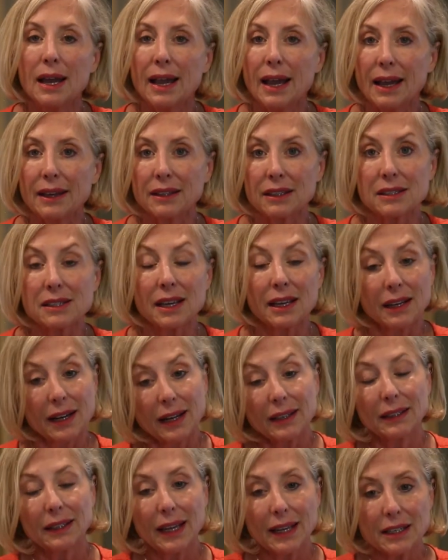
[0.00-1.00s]
And then say, and
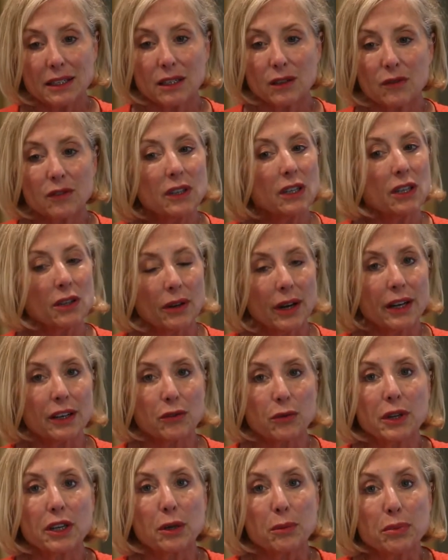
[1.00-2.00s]
I'd like to figure out
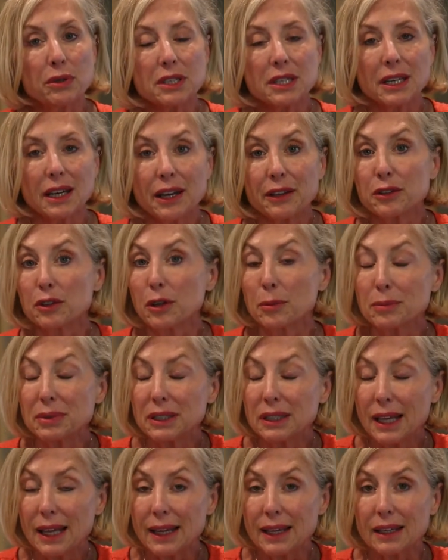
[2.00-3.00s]
if we could put together a
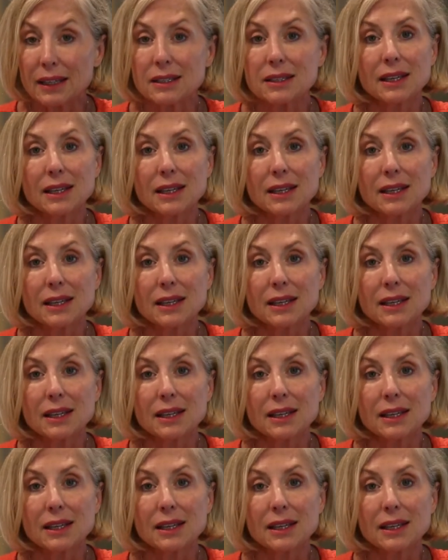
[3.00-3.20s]
plan